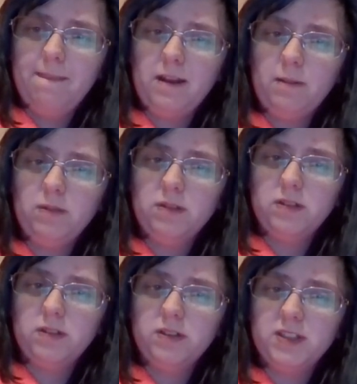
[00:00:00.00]
I'm
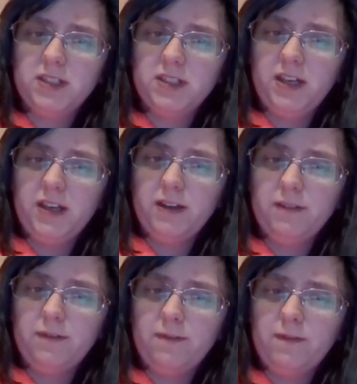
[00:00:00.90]
gonna see
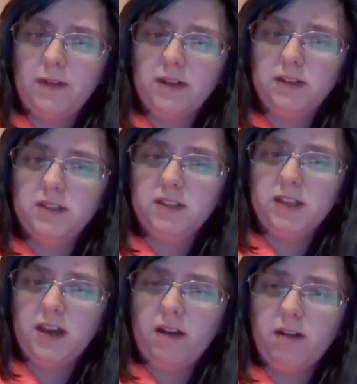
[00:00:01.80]
if
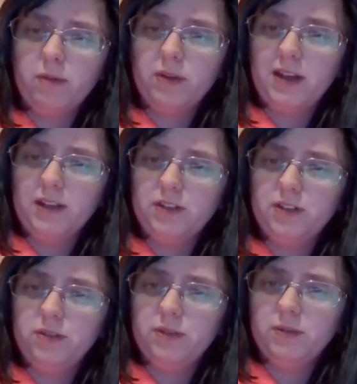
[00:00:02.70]
Sierra would like to
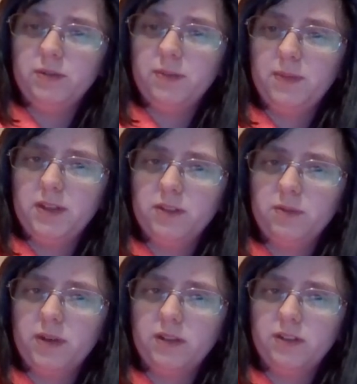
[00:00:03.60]
do it with me as
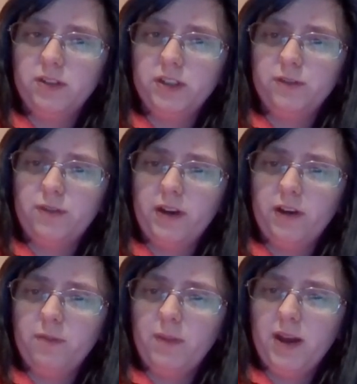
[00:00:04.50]
well. She's a friend
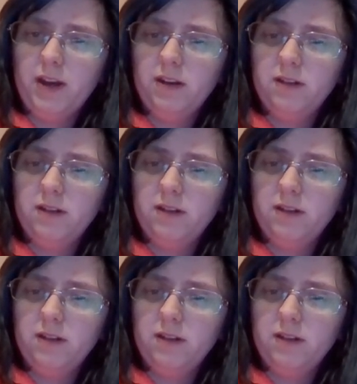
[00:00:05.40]
of mine.